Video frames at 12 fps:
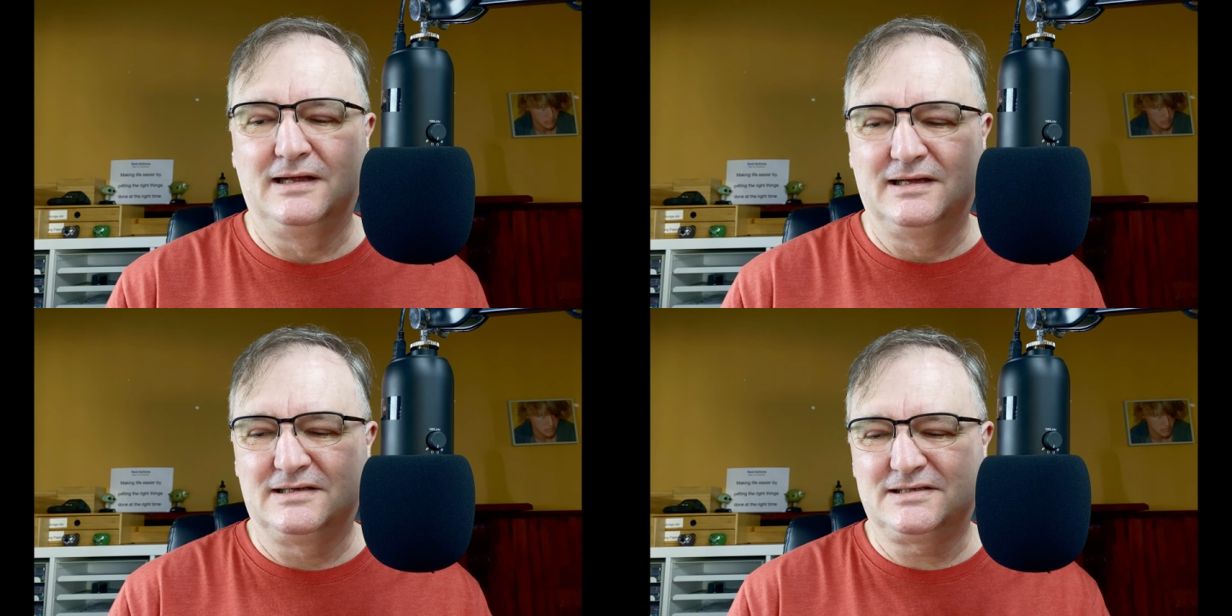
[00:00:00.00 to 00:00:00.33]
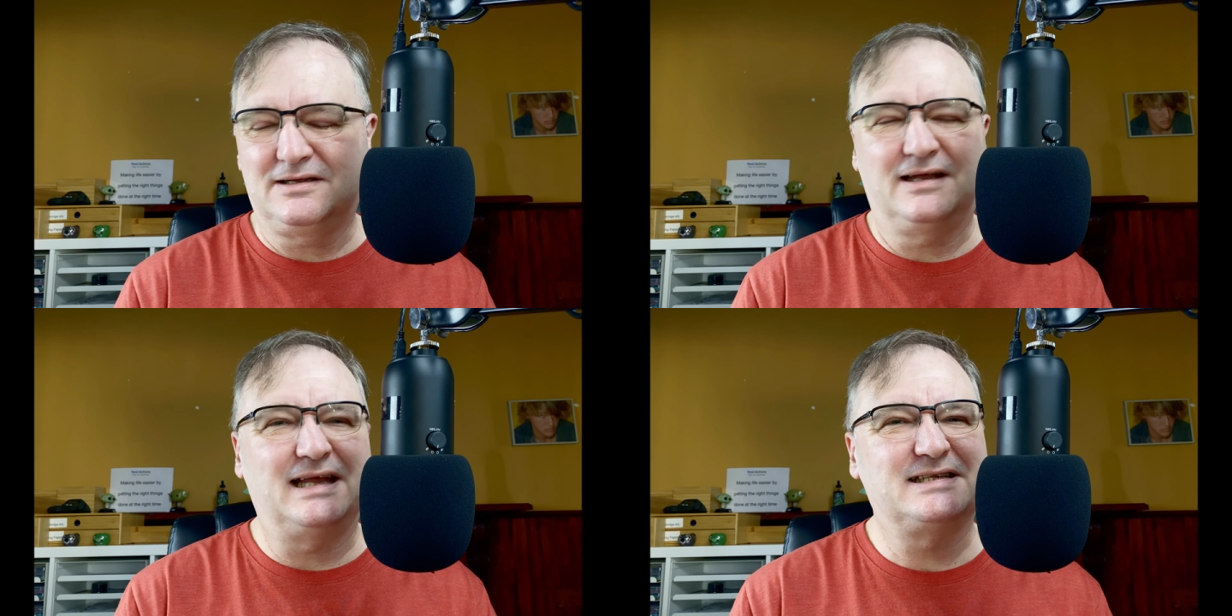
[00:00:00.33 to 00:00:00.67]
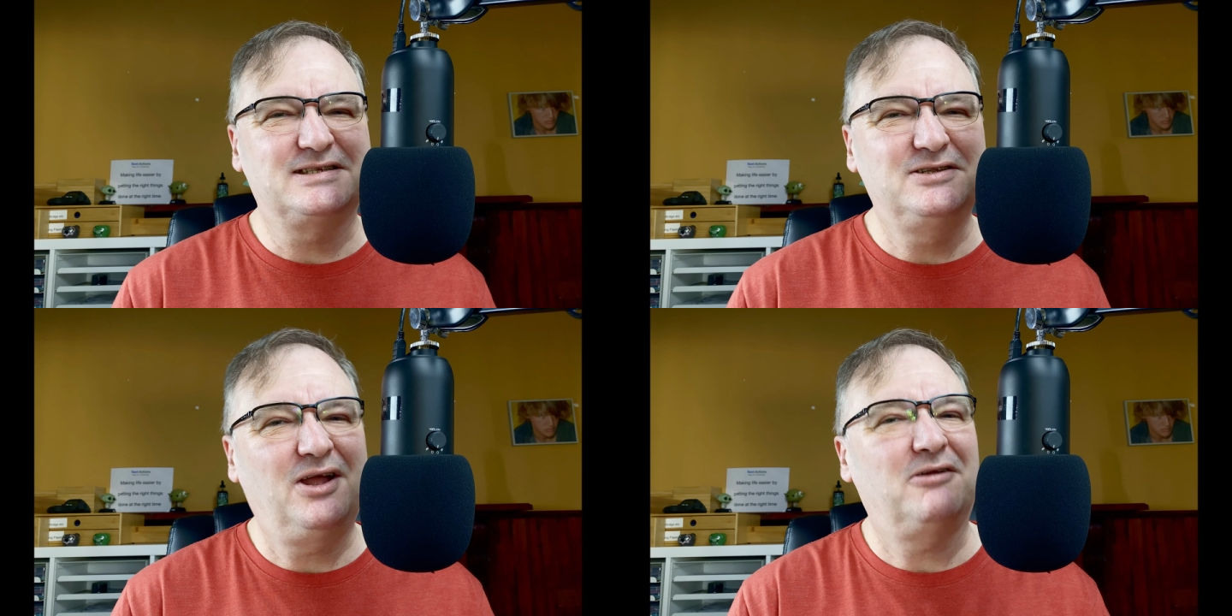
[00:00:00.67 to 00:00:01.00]
So
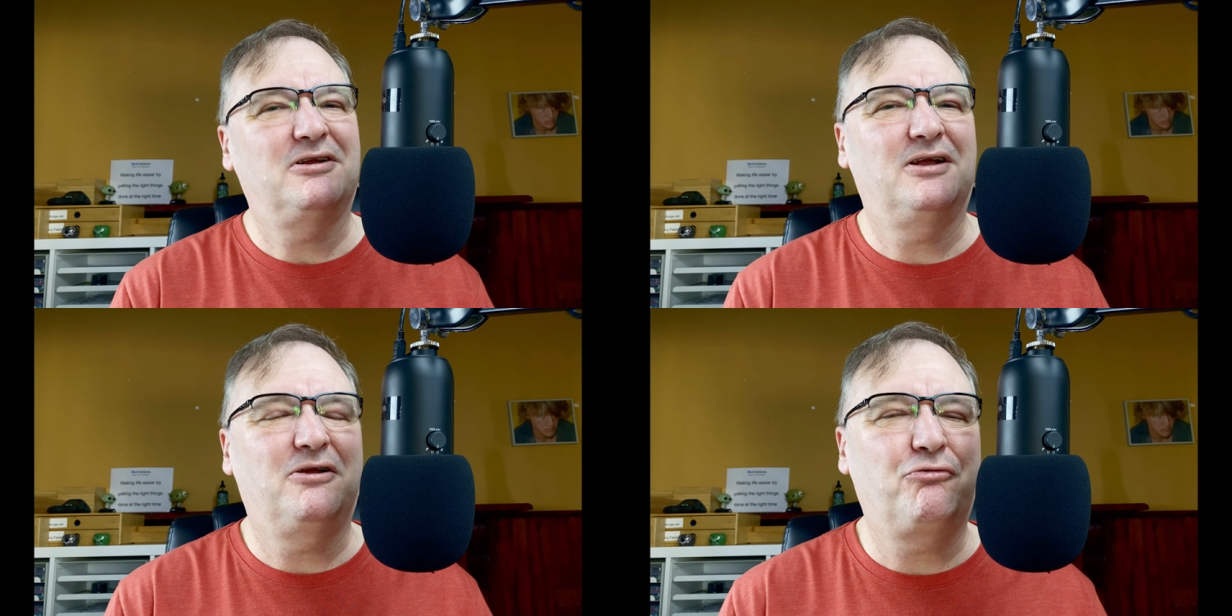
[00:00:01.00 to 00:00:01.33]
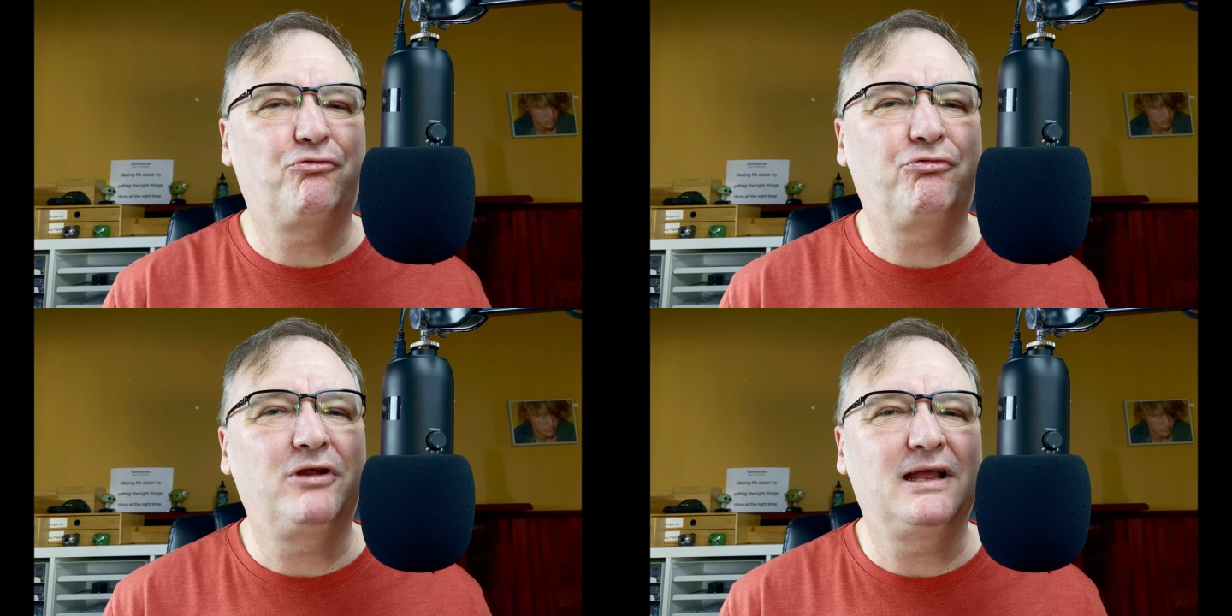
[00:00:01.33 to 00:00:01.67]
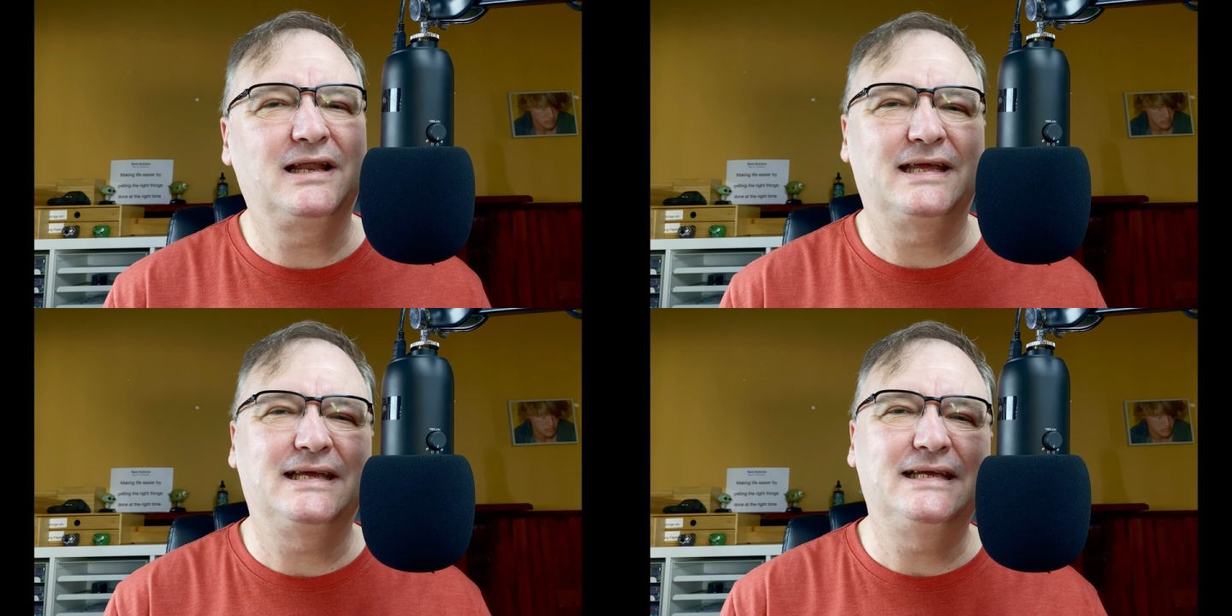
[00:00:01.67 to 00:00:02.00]
it's not a
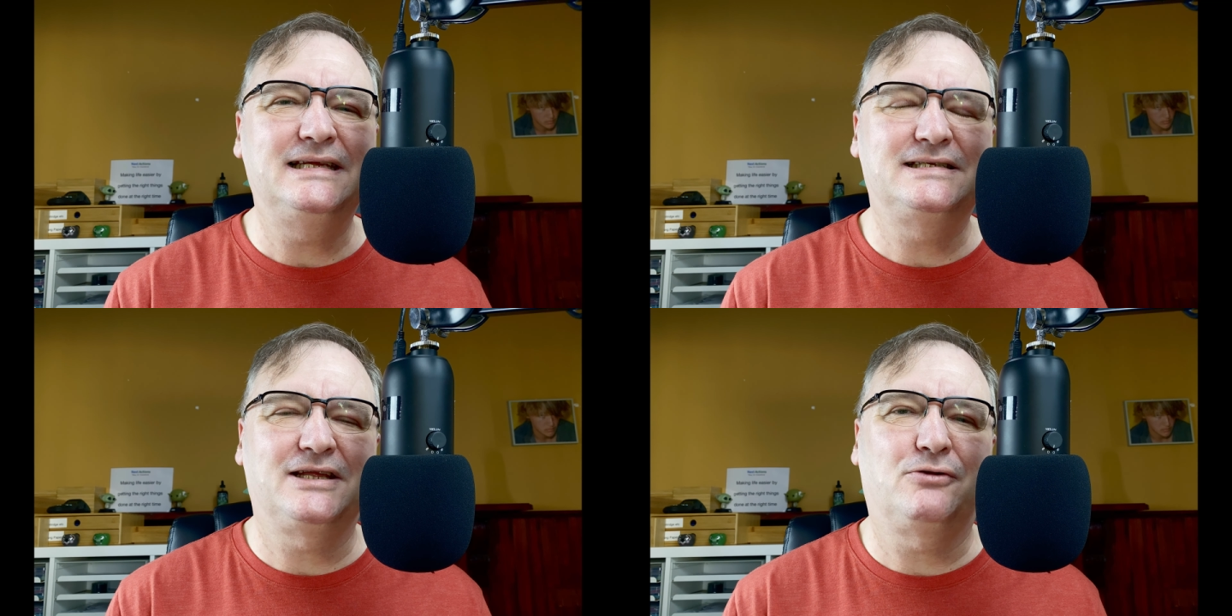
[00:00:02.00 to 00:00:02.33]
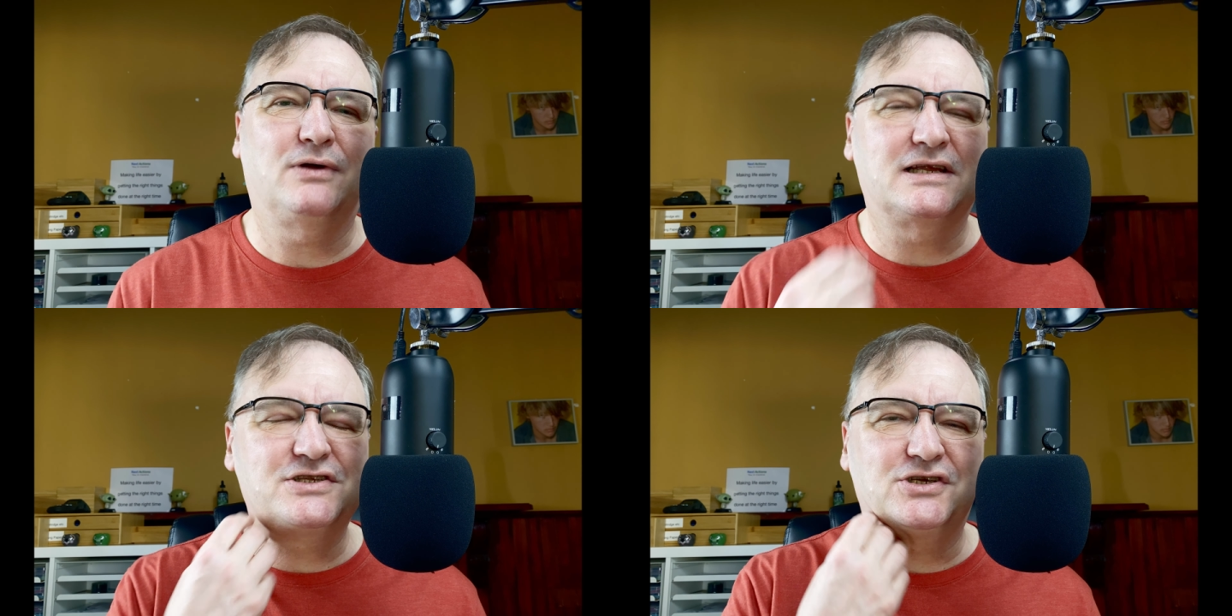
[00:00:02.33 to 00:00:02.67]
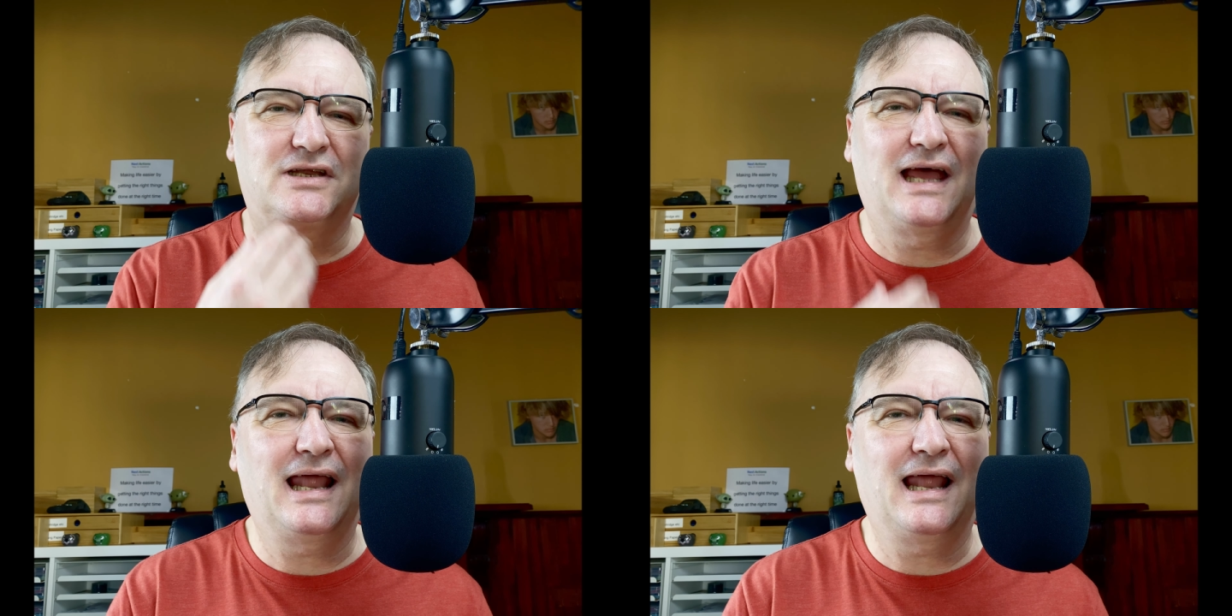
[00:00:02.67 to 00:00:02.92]
real easy question.